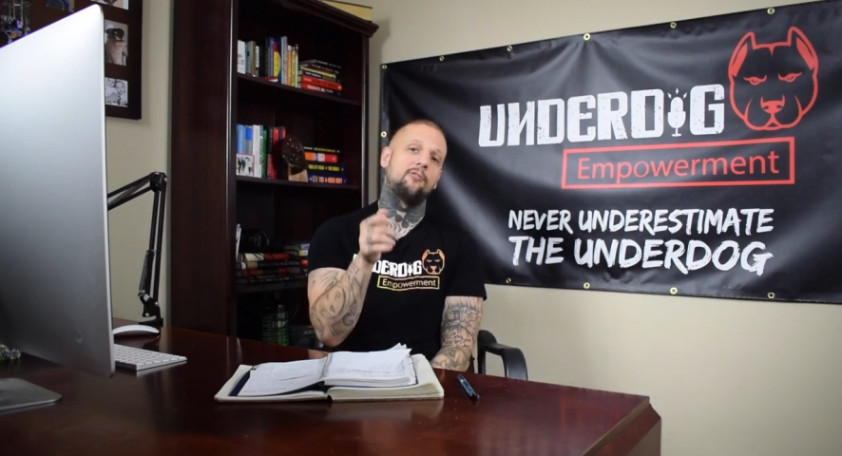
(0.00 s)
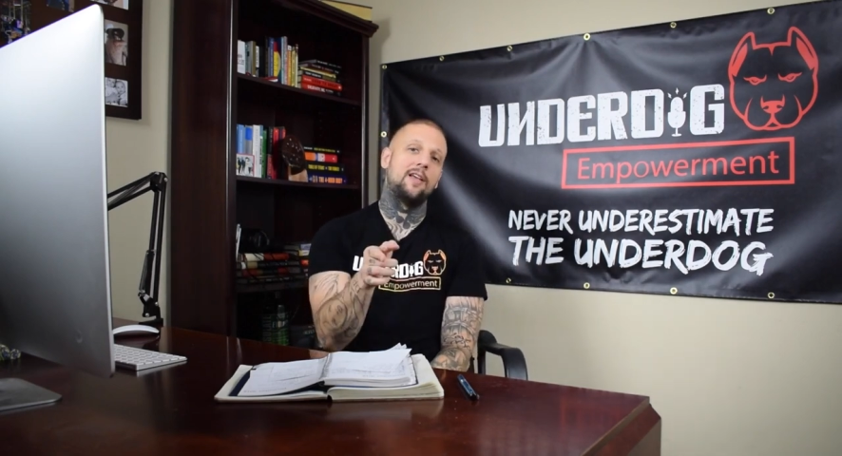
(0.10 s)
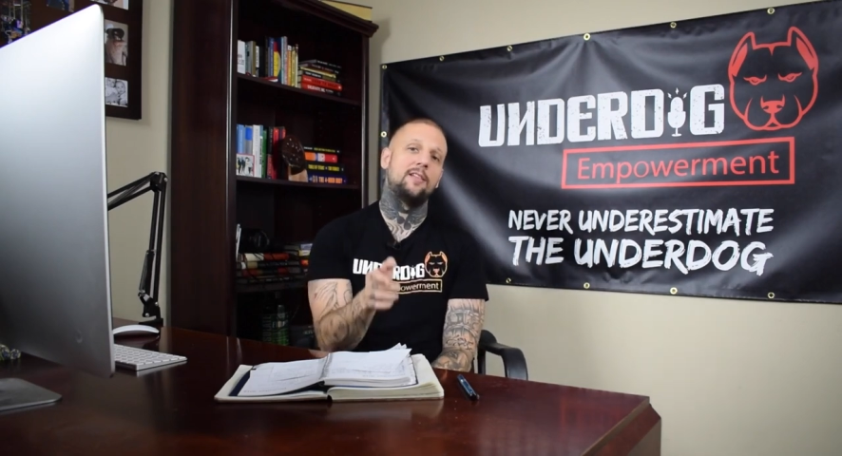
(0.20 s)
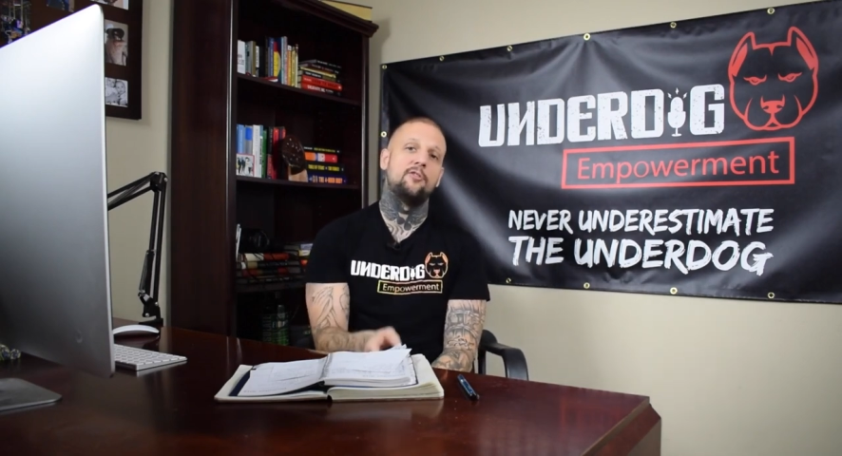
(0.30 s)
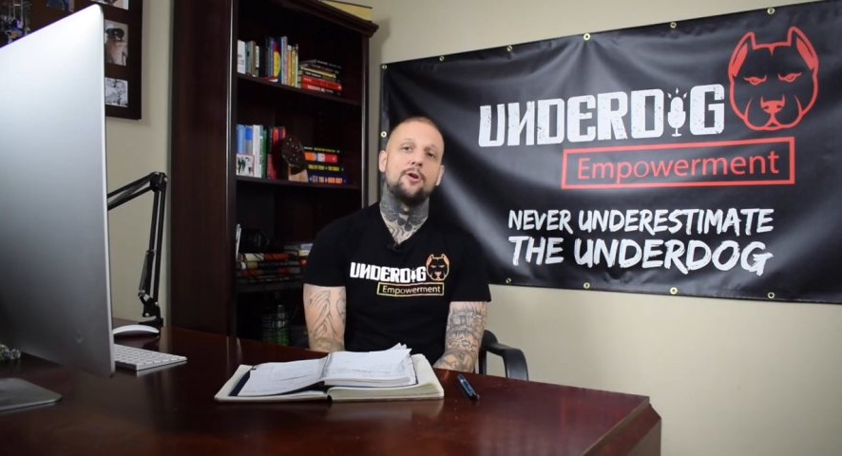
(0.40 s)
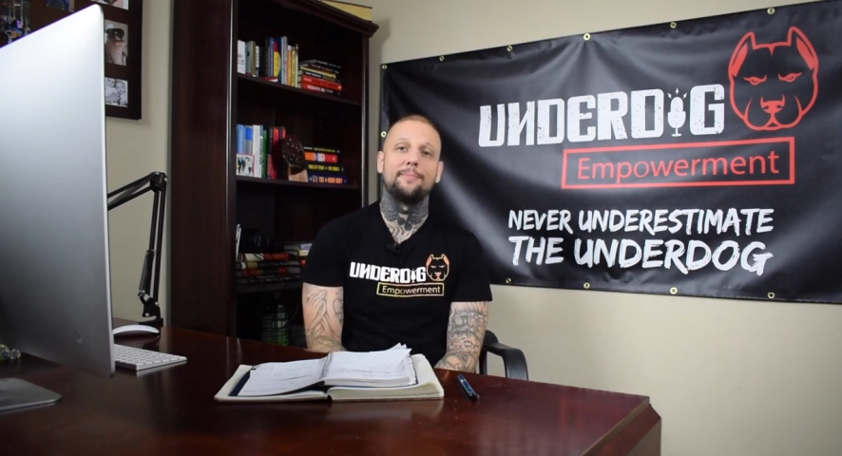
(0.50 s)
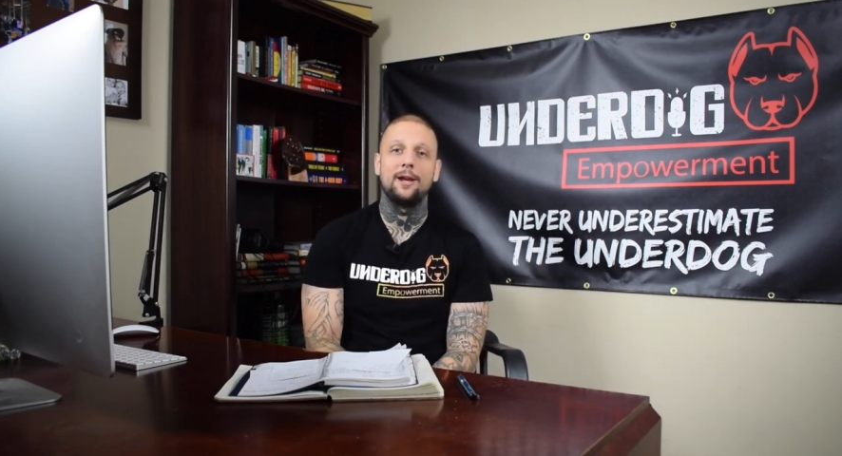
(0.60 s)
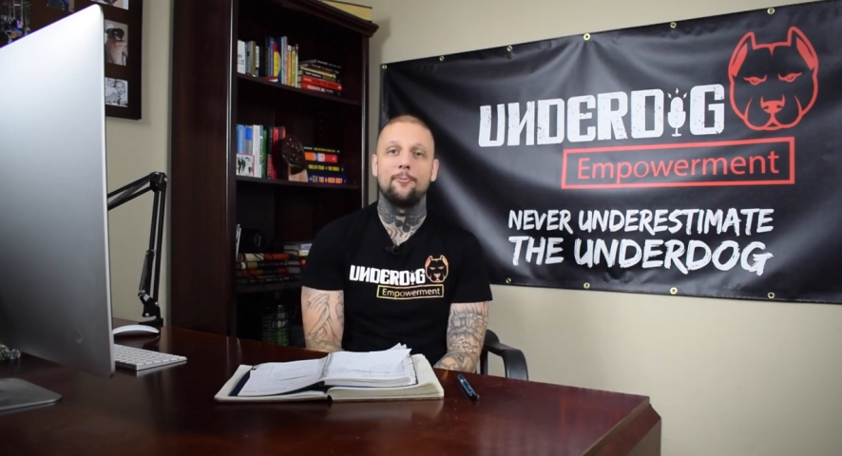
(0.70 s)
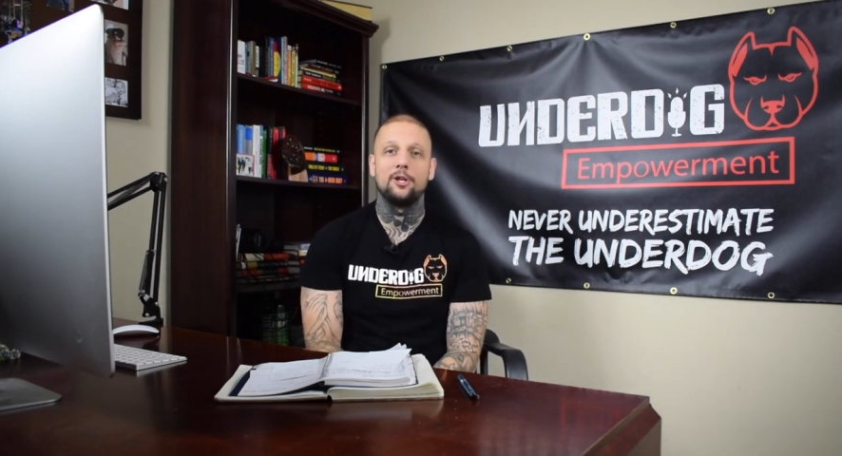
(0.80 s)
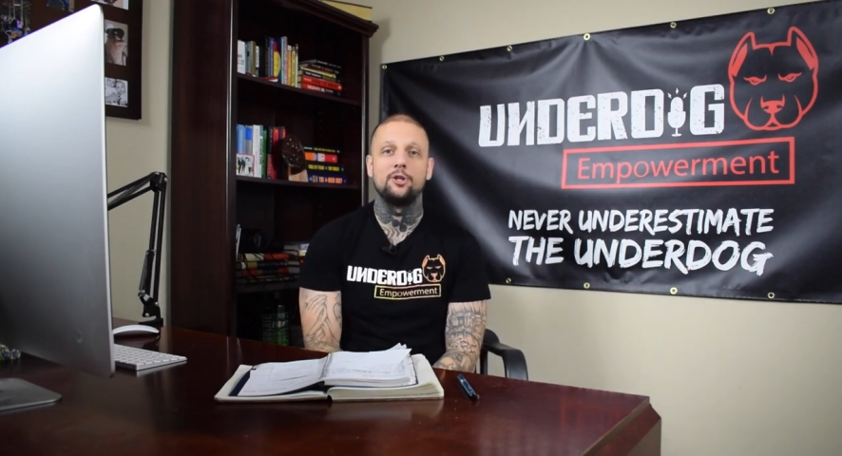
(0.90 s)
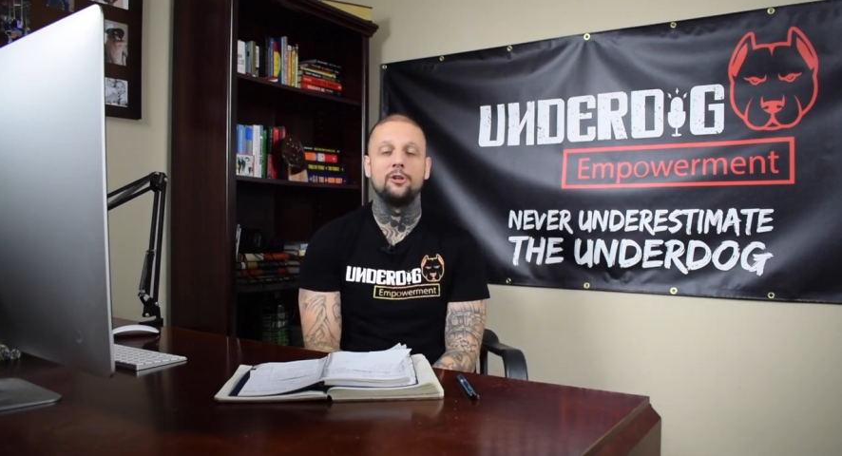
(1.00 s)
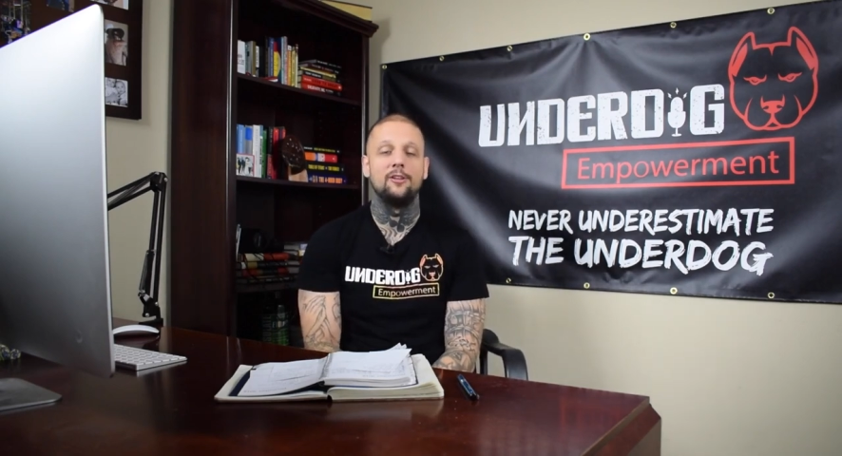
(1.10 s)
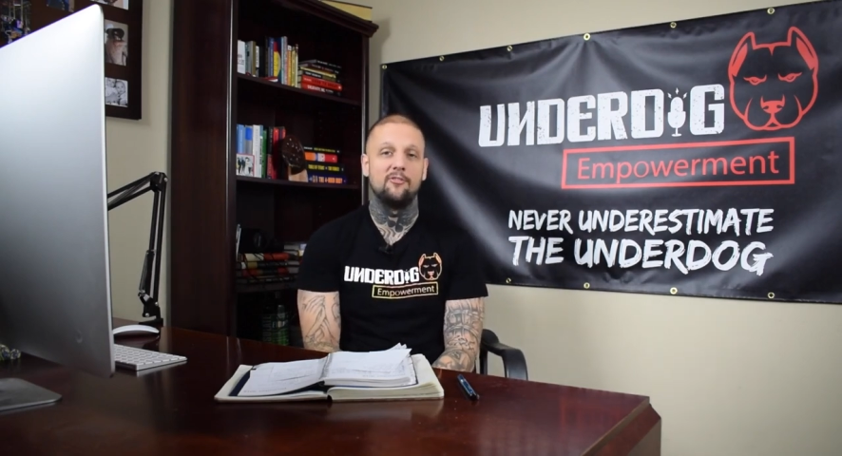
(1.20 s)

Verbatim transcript: Stay tuned, I'm getting ready to show you